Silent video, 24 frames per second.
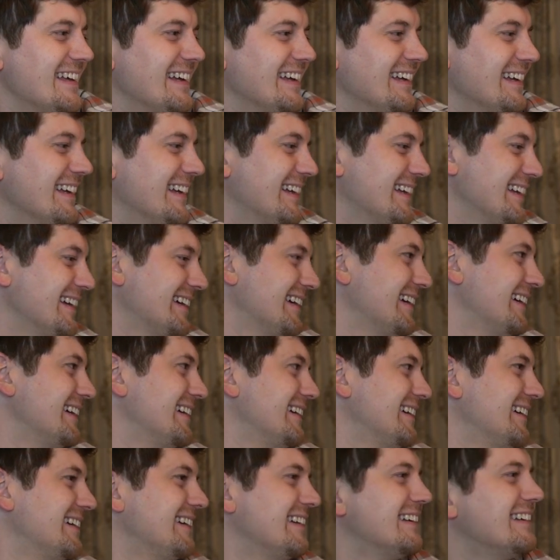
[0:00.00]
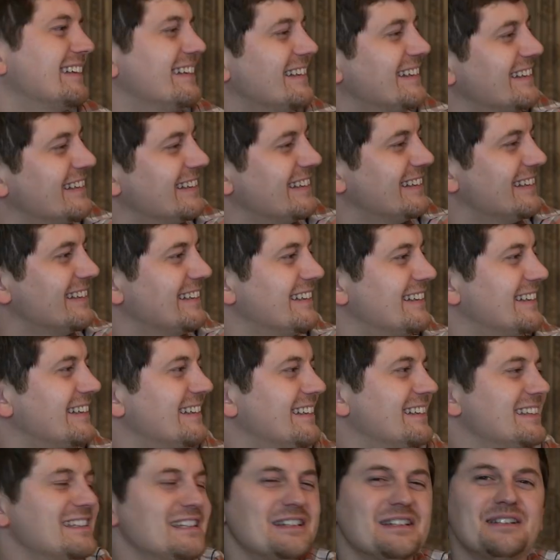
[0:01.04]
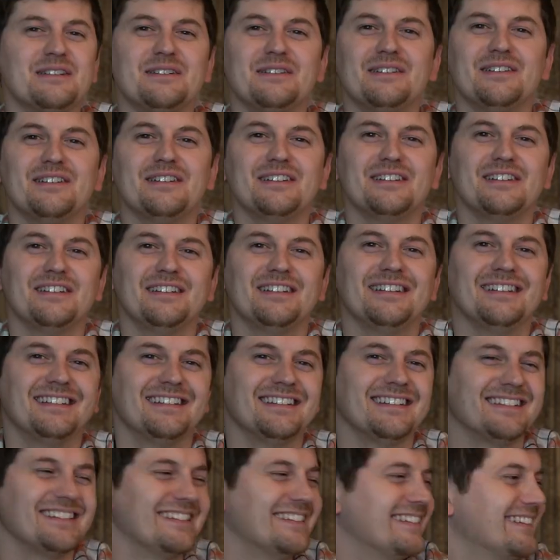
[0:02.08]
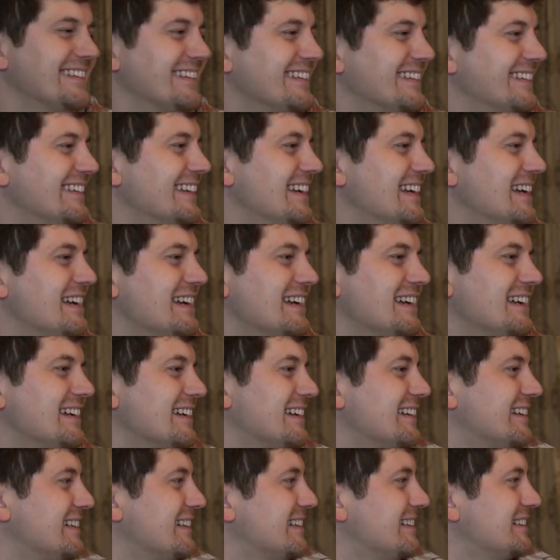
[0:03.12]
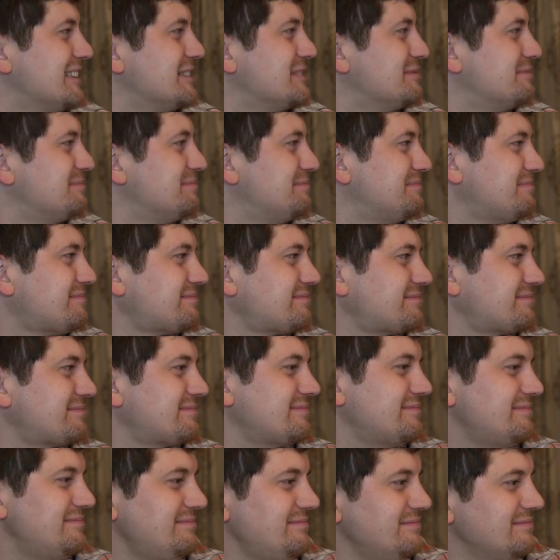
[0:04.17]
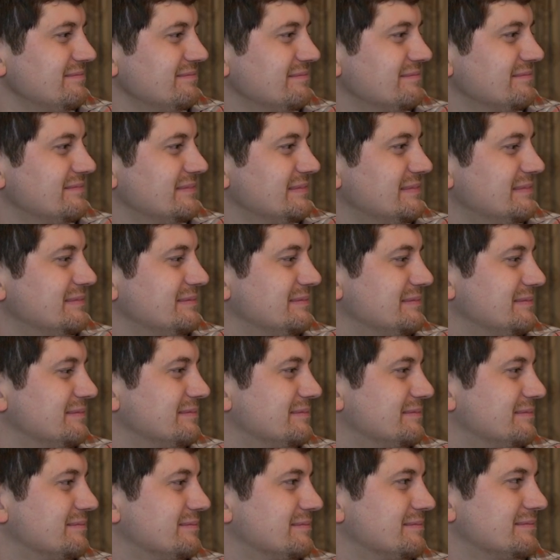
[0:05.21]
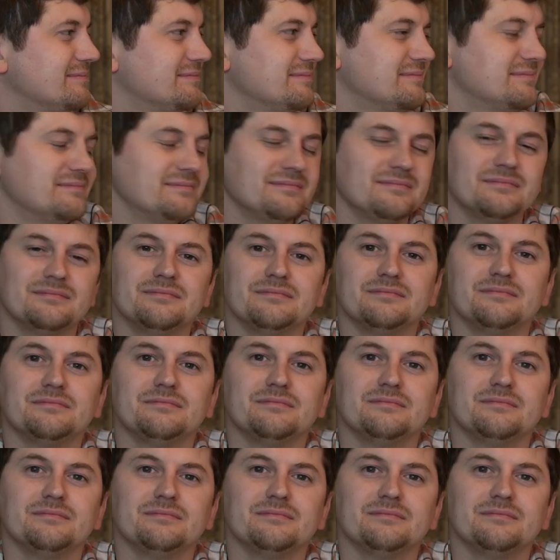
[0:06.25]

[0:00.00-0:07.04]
No words are spoken by the person on screen.